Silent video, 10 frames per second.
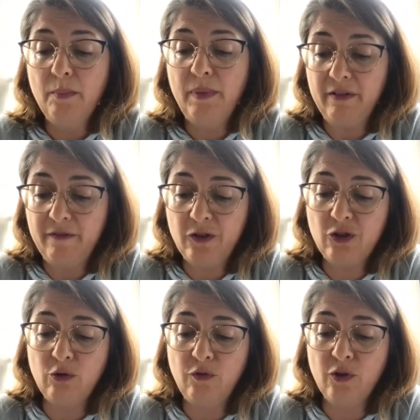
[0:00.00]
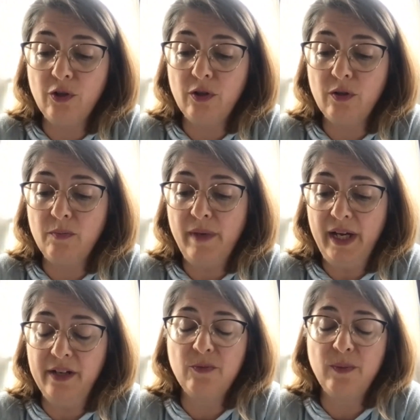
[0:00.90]
beneficial for
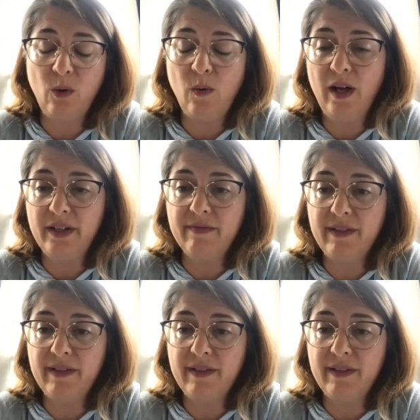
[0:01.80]
management and quality